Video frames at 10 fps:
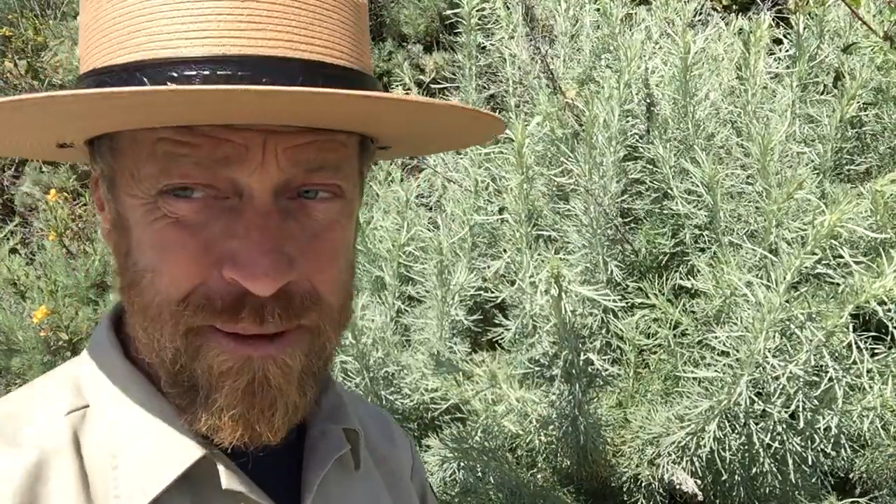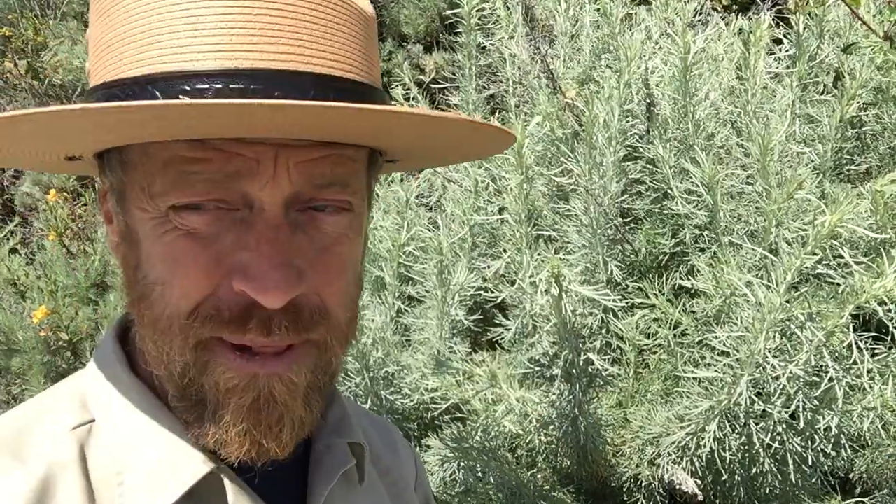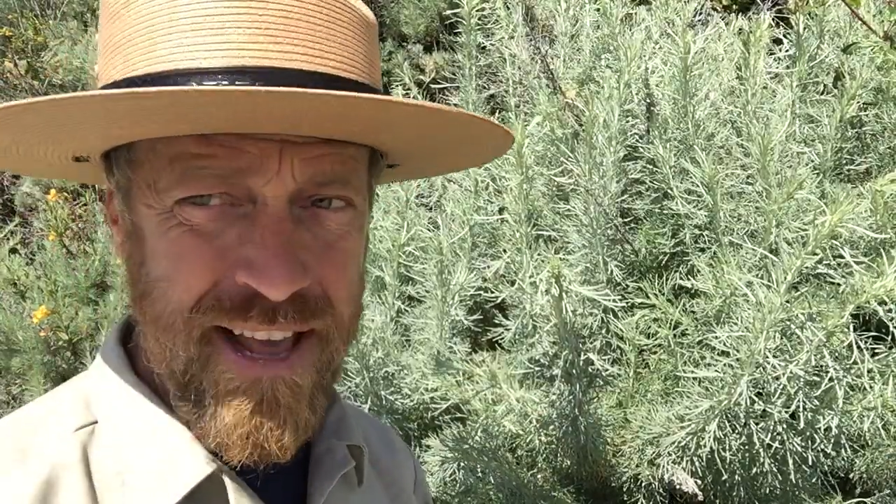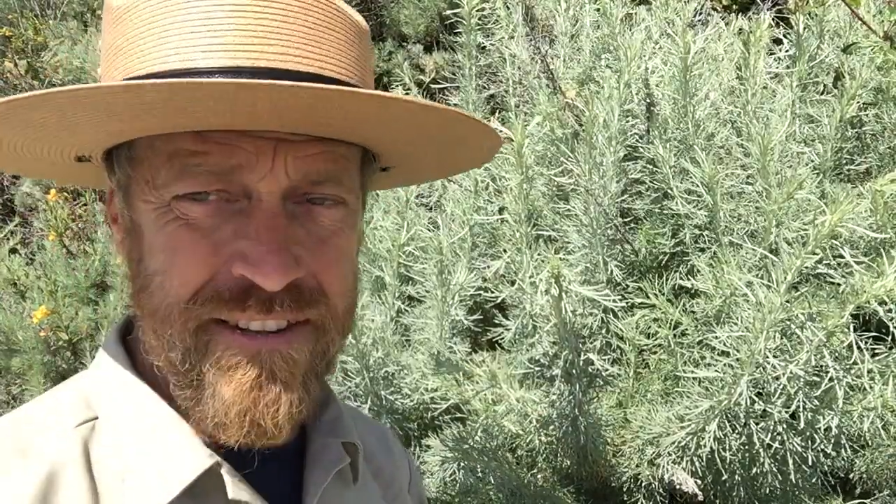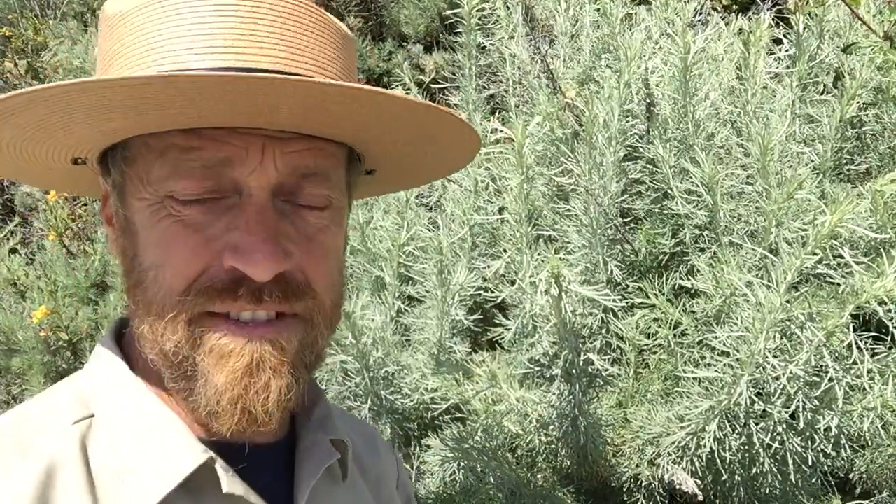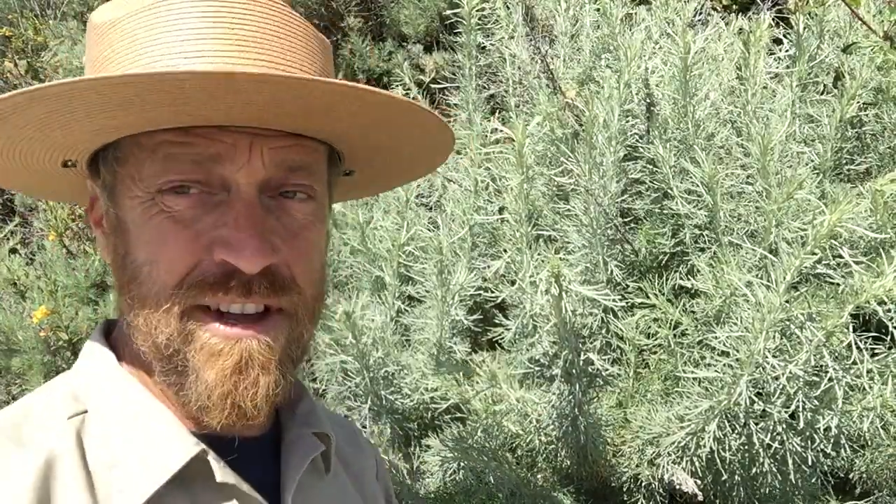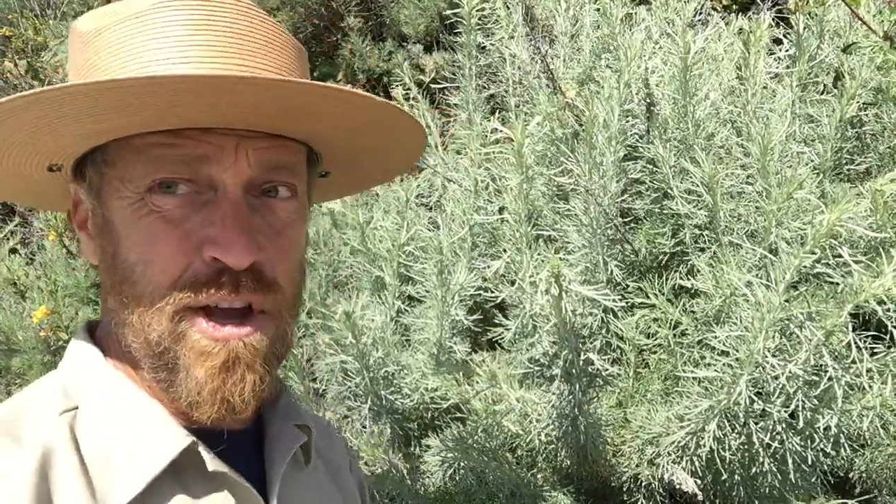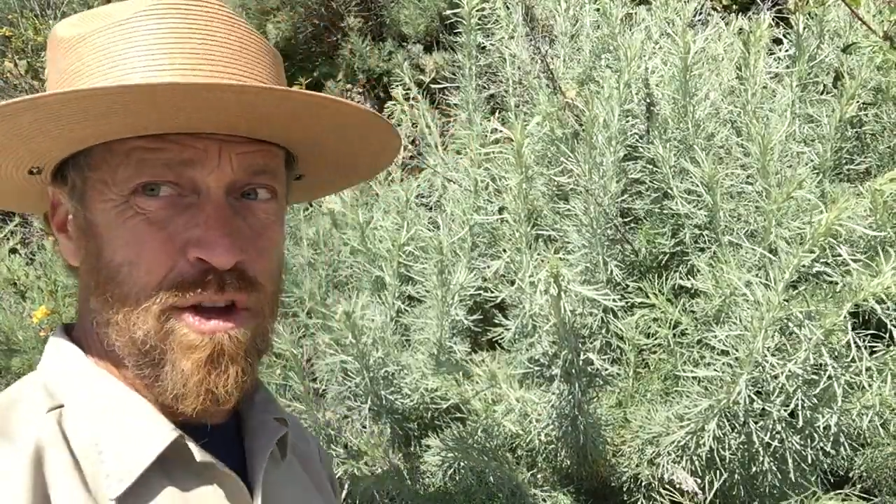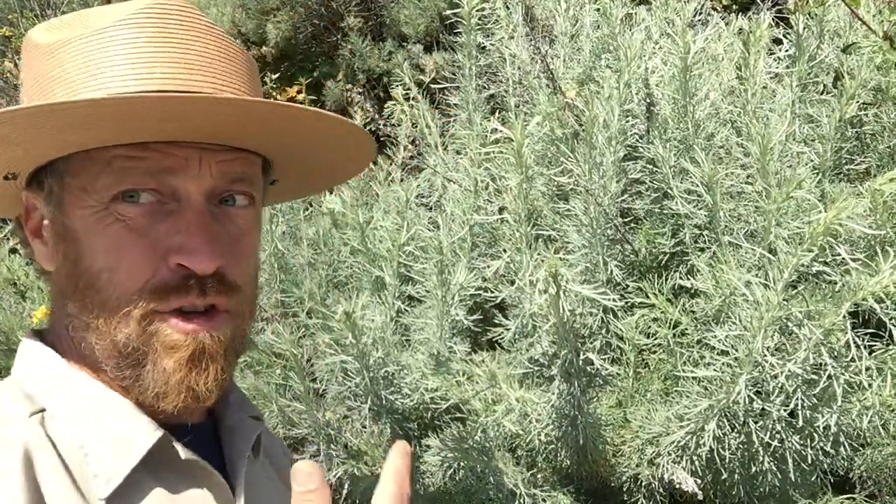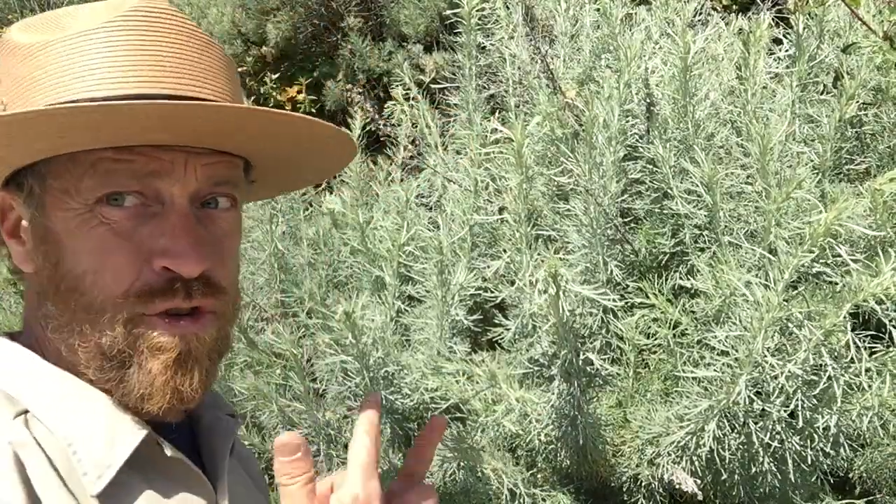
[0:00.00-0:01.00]
Blast
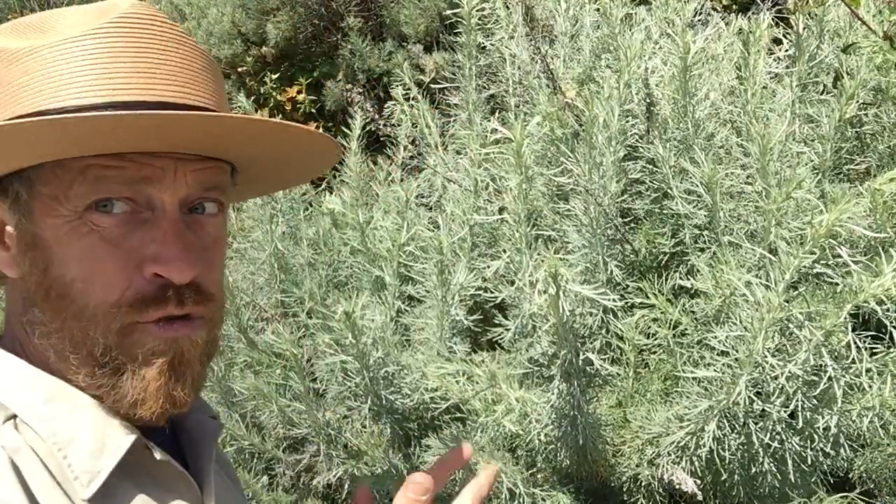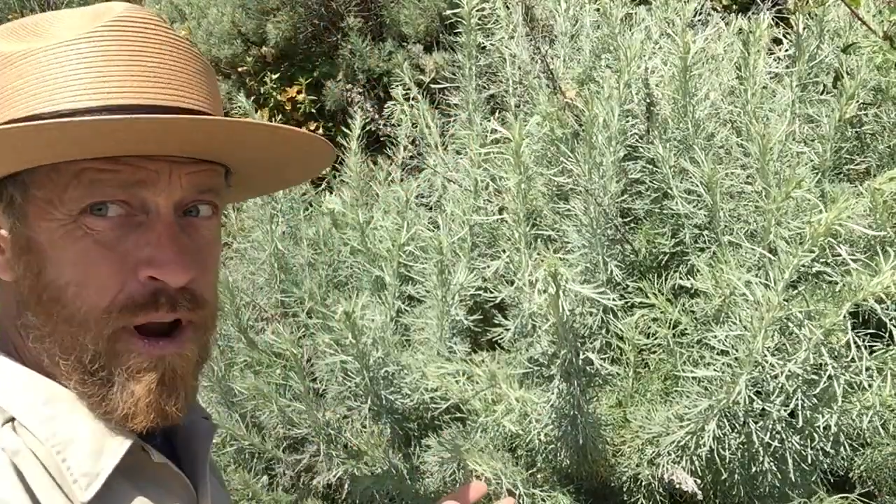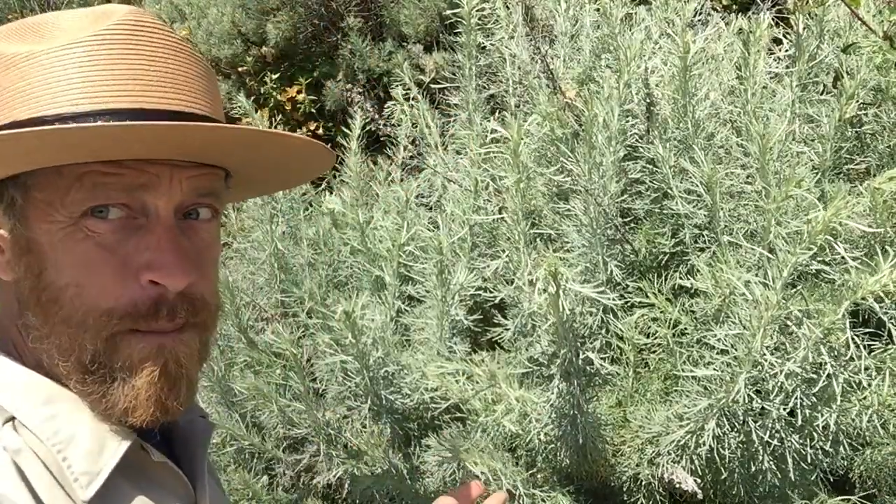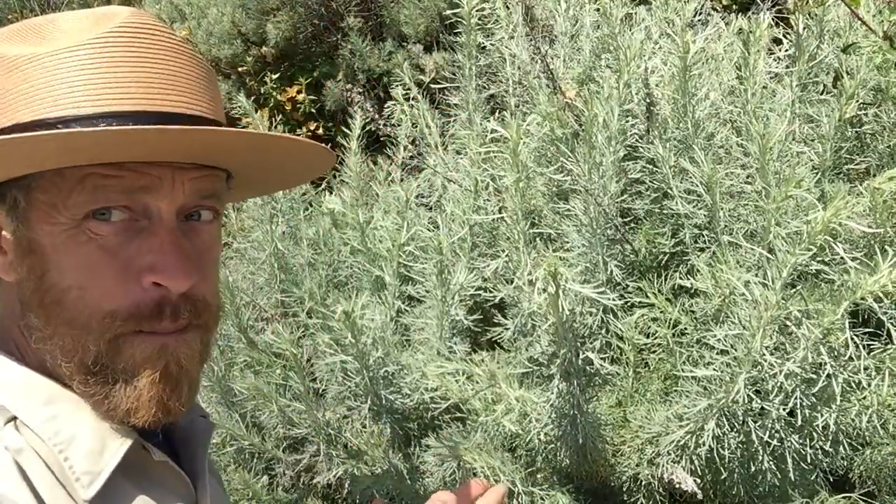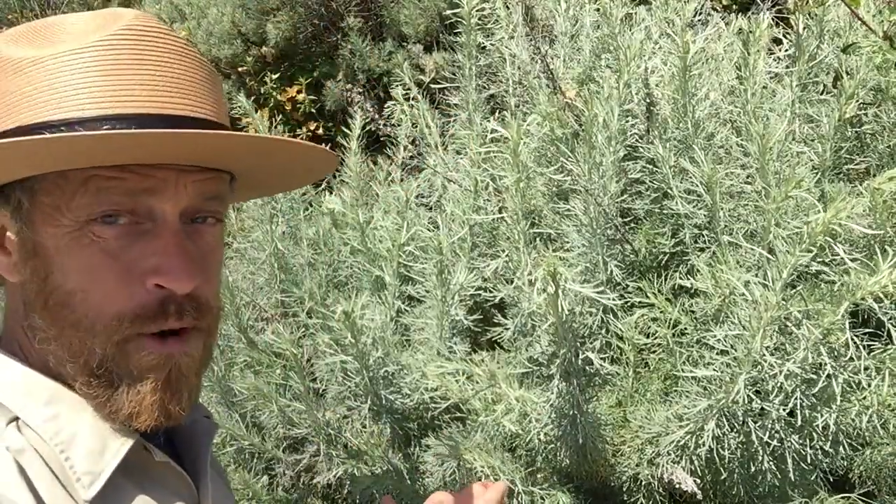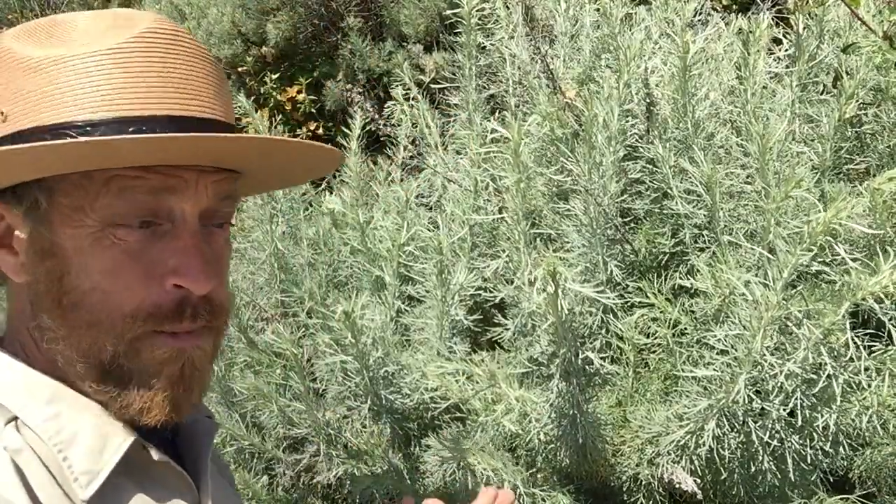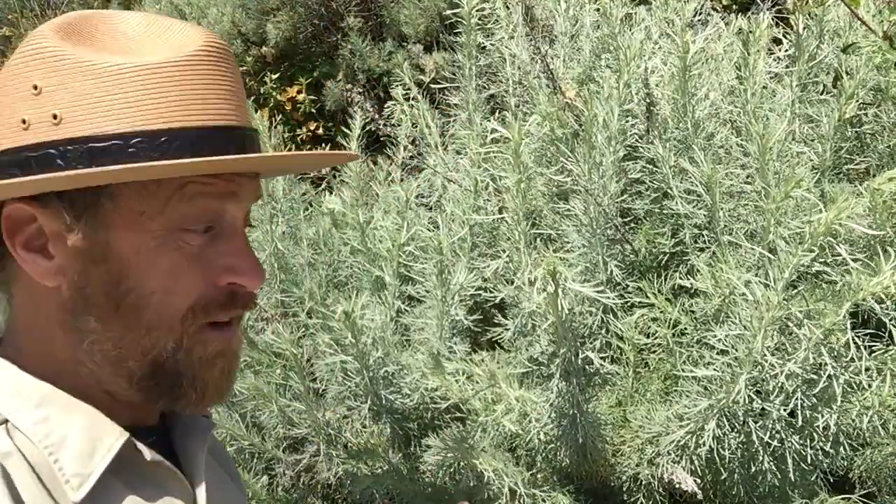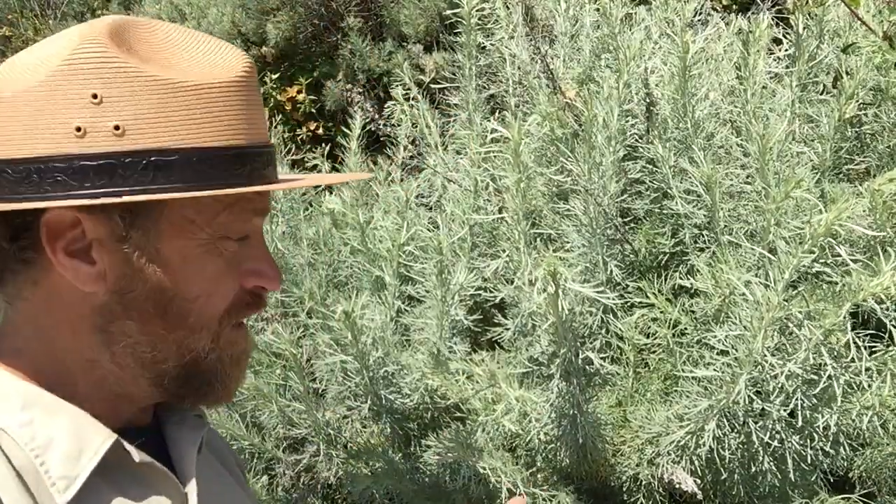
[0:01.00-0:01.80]
shrub moment